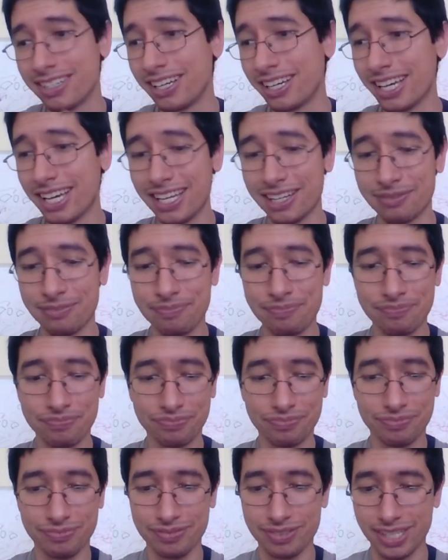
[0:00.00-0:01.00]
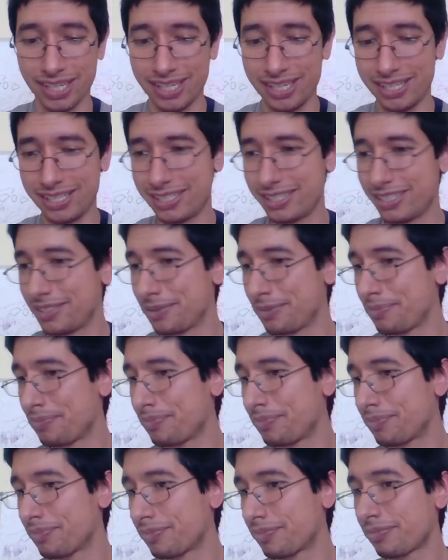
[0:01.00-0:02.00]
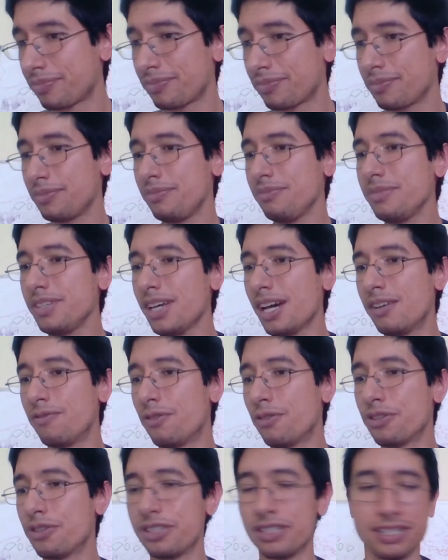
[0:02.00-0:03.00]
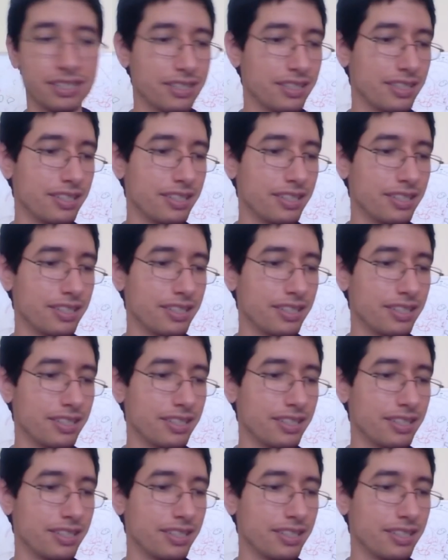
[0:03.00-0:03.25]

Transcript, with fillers: Again, that is unfortunate.